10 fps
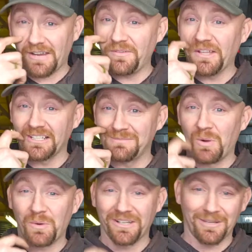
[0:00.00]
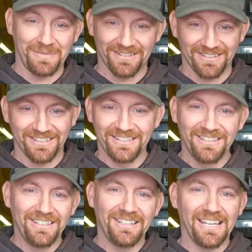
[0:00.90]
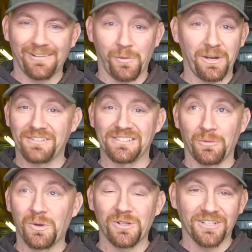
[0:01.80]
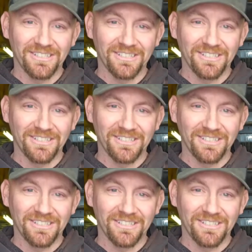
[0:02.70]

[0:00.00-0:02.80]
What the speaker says: I feel like it's boring compared to everyone else in the world.